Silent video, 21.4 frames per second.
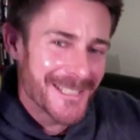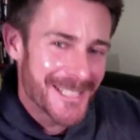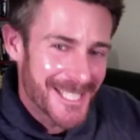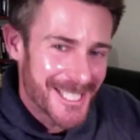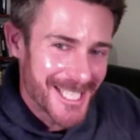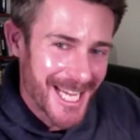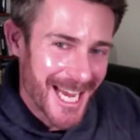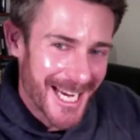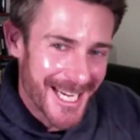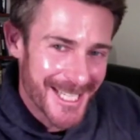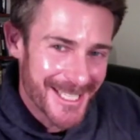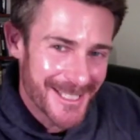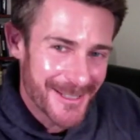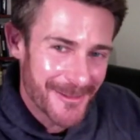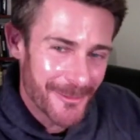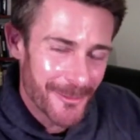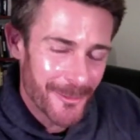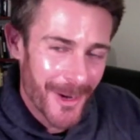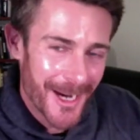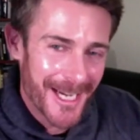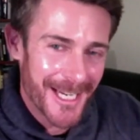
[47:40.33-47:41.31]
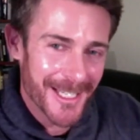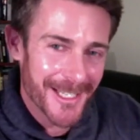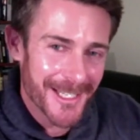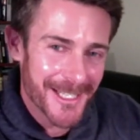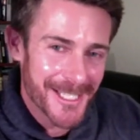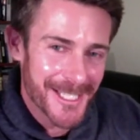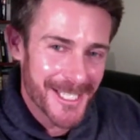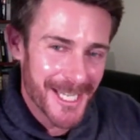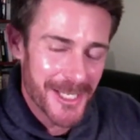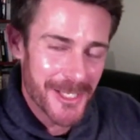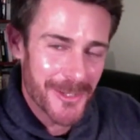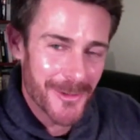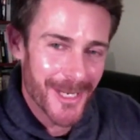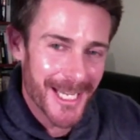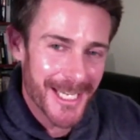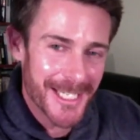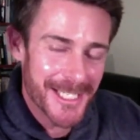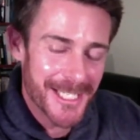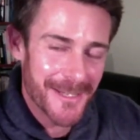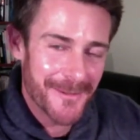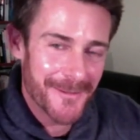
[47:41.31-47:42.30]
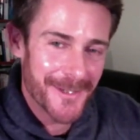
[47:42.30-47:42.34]
sec regular sexual
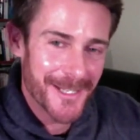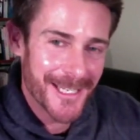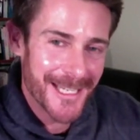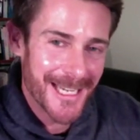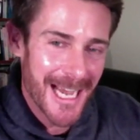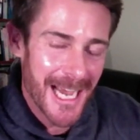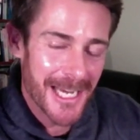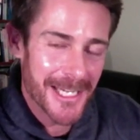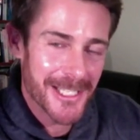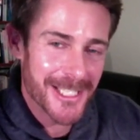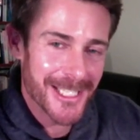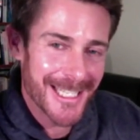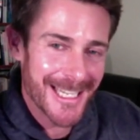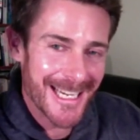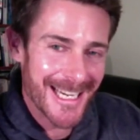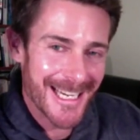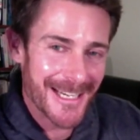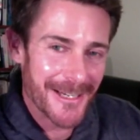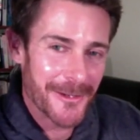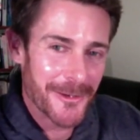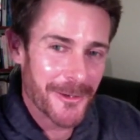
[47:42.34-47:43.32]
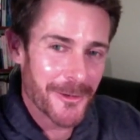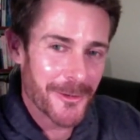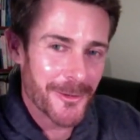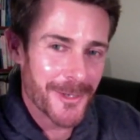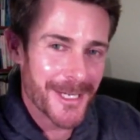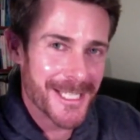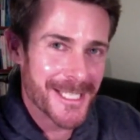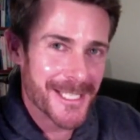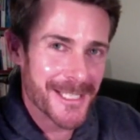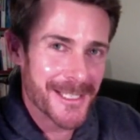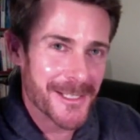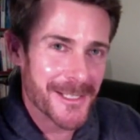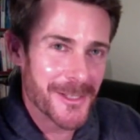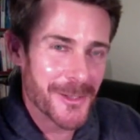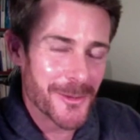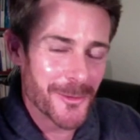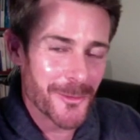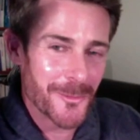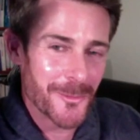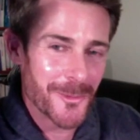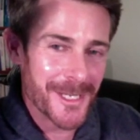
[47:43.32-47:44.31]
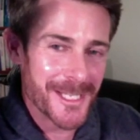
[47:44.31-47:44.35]
activity actually increases
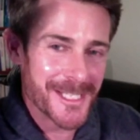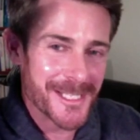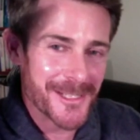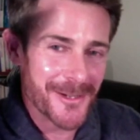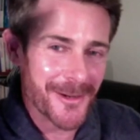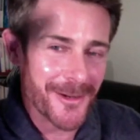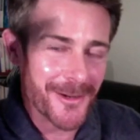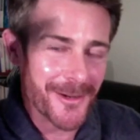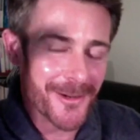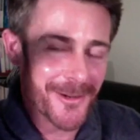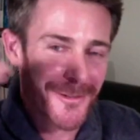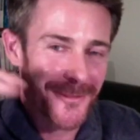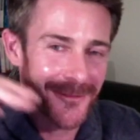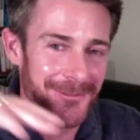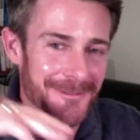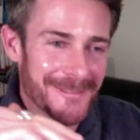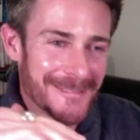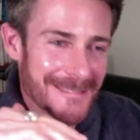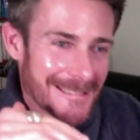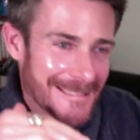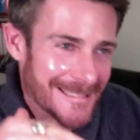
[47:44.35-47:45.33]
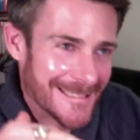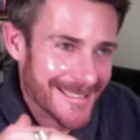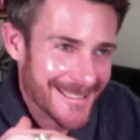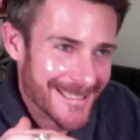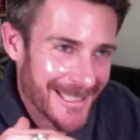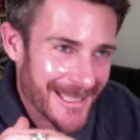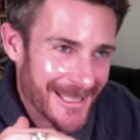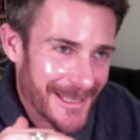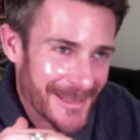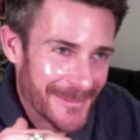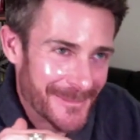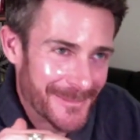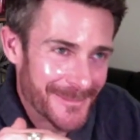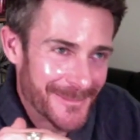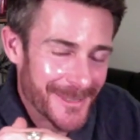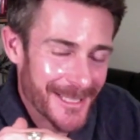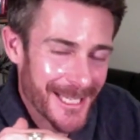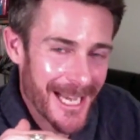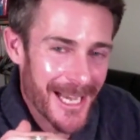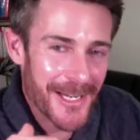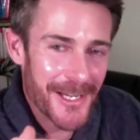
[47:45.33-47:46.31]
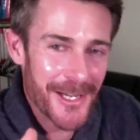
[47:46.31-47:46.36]
your risk of um,
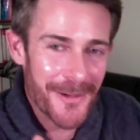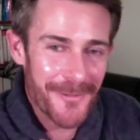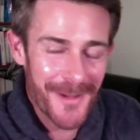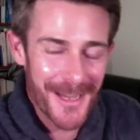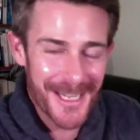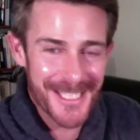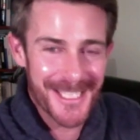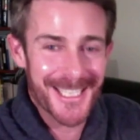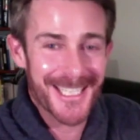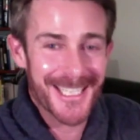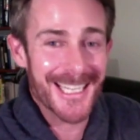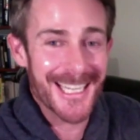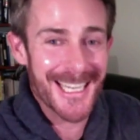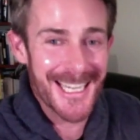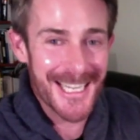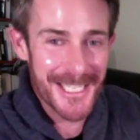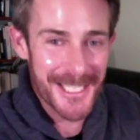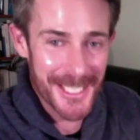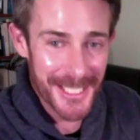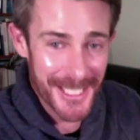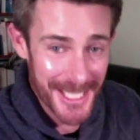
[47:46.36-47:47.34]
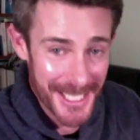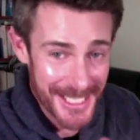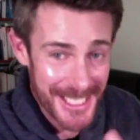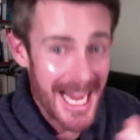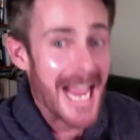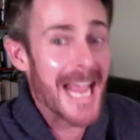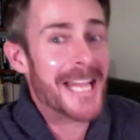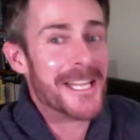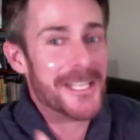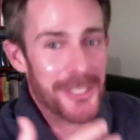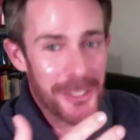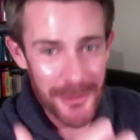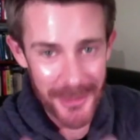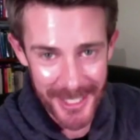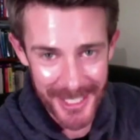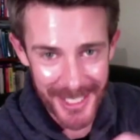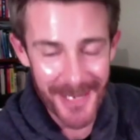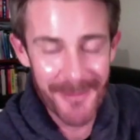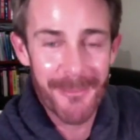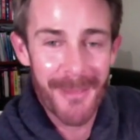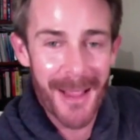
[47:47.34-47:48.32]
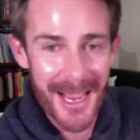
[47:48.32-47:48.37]
cardiovascular incidents, as you
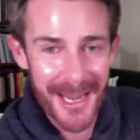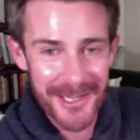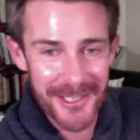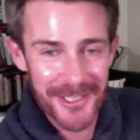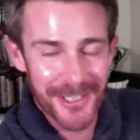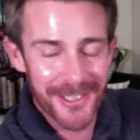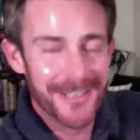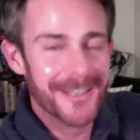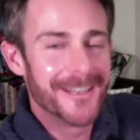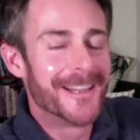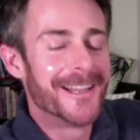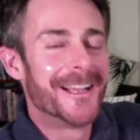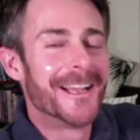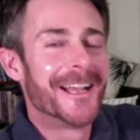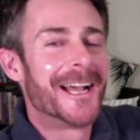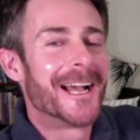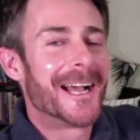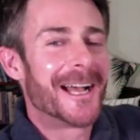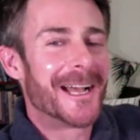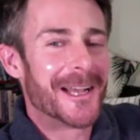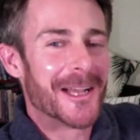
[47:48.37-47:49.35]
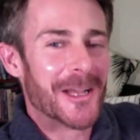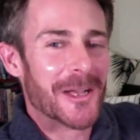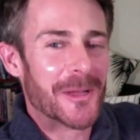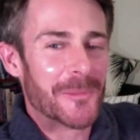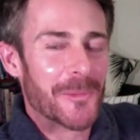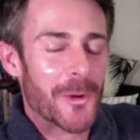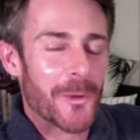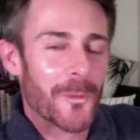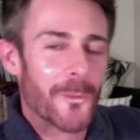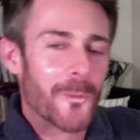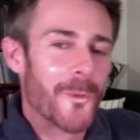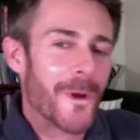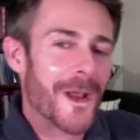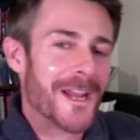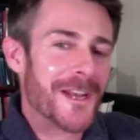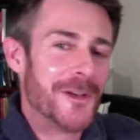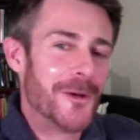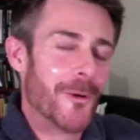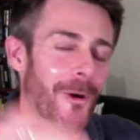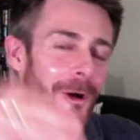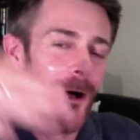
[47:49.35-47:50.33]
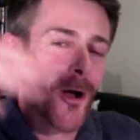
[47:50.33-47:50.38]
can imagine. Um,
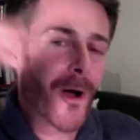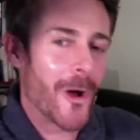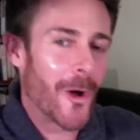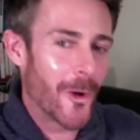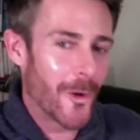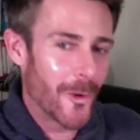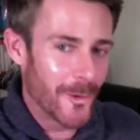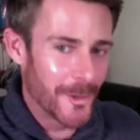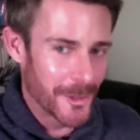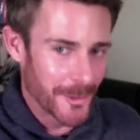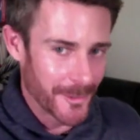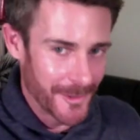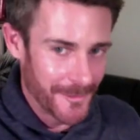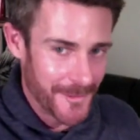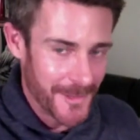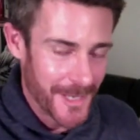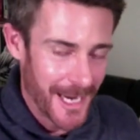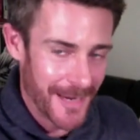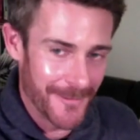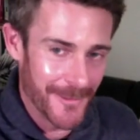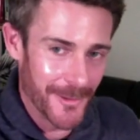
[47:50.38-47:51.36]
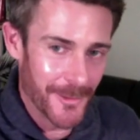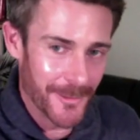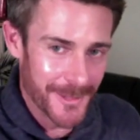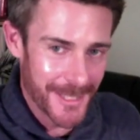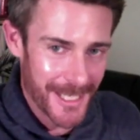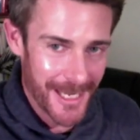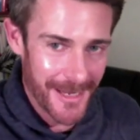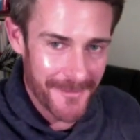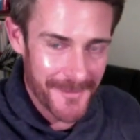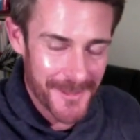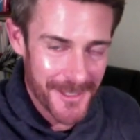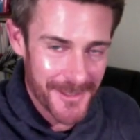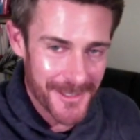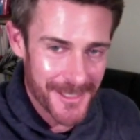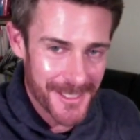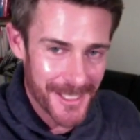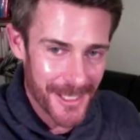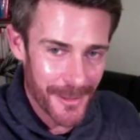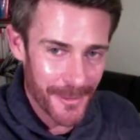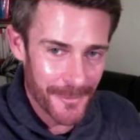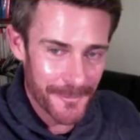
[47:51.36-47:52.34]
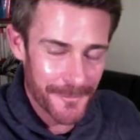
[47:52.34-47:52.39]
when you're older, if you haven't looked after
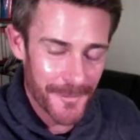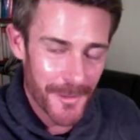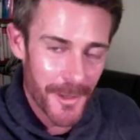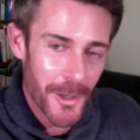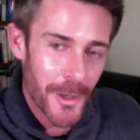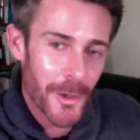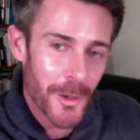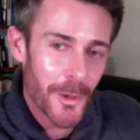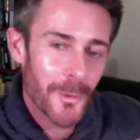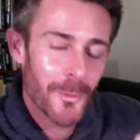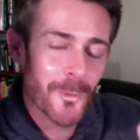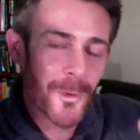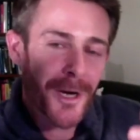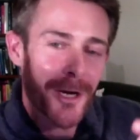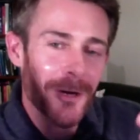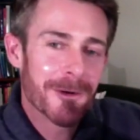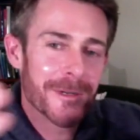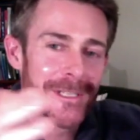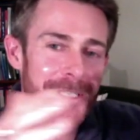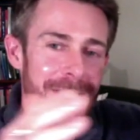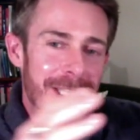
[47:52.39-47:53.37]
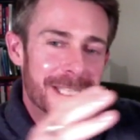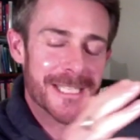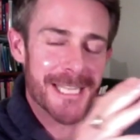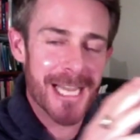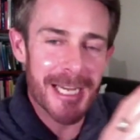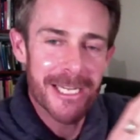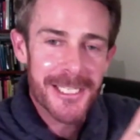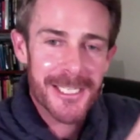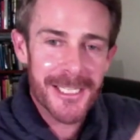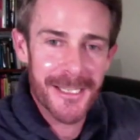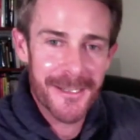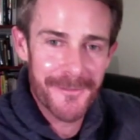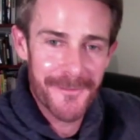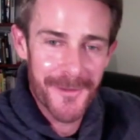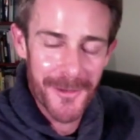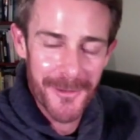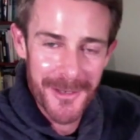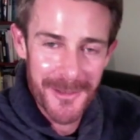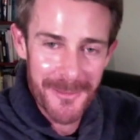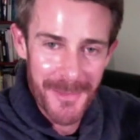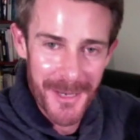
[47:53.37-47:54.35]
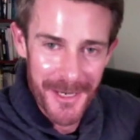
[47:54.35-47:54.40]
yourself, whereas it's actually
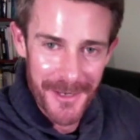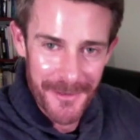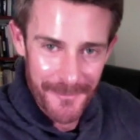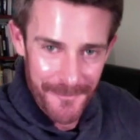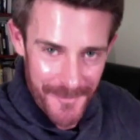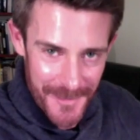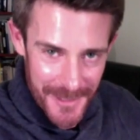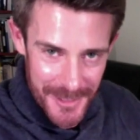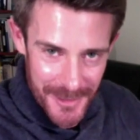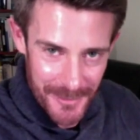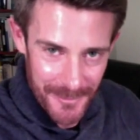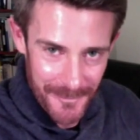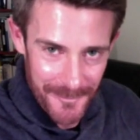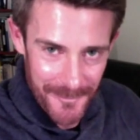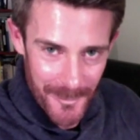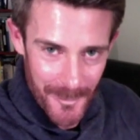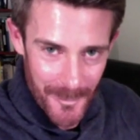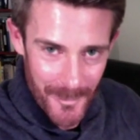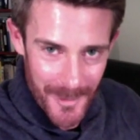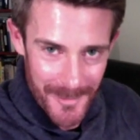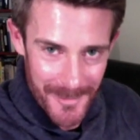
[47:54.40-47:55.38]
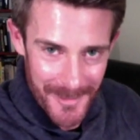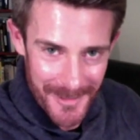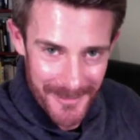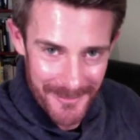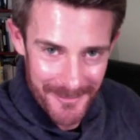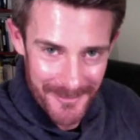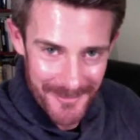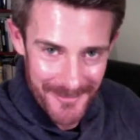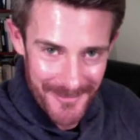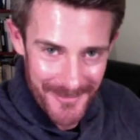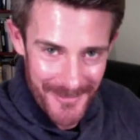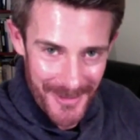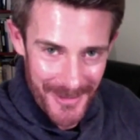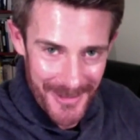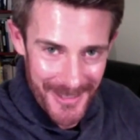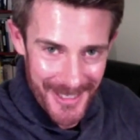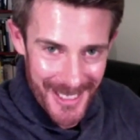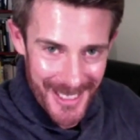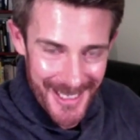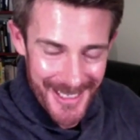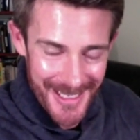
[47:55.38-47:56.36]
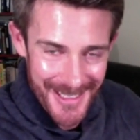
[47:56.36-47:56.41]
very beneficial for women.
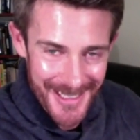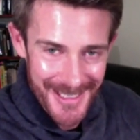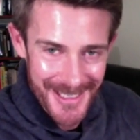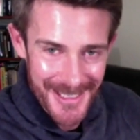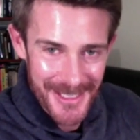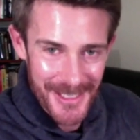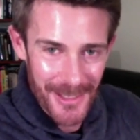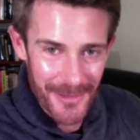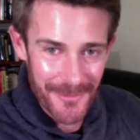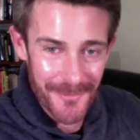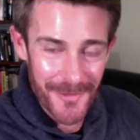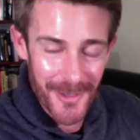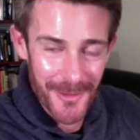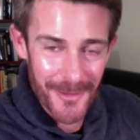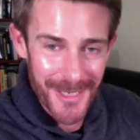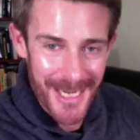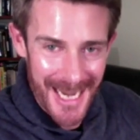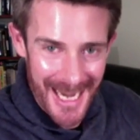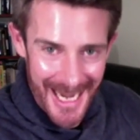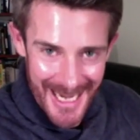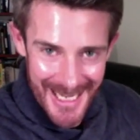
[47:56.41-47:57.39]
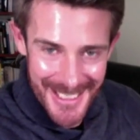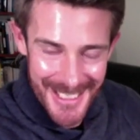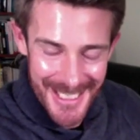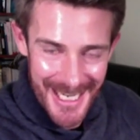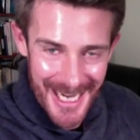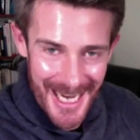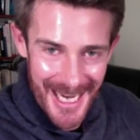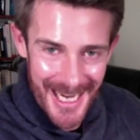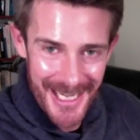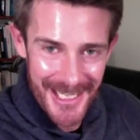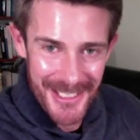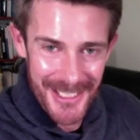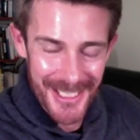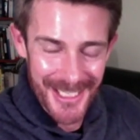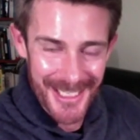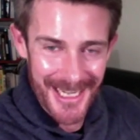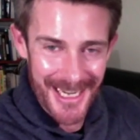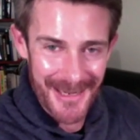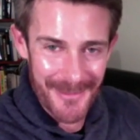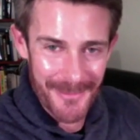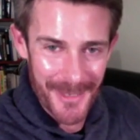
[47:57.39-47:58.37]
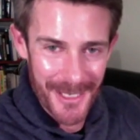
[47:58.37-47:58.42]
Okay, so very
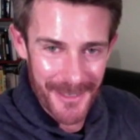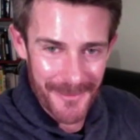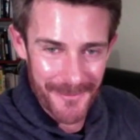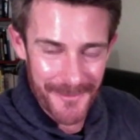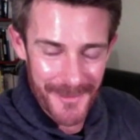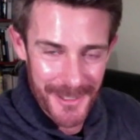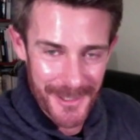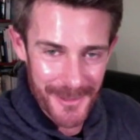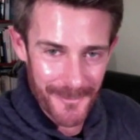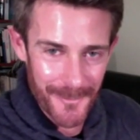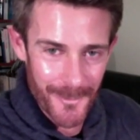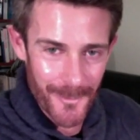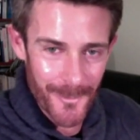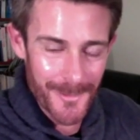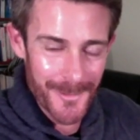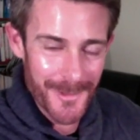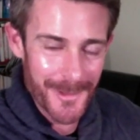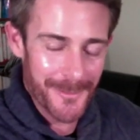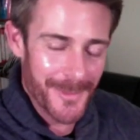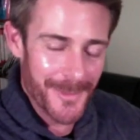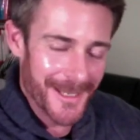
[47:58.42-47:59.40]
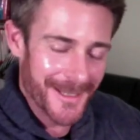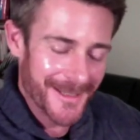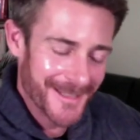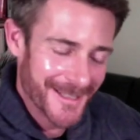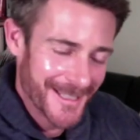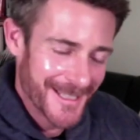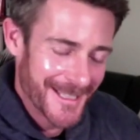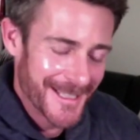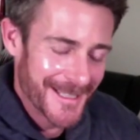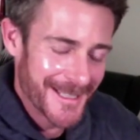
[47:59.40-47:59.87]
anti-aging and beneficial for women. But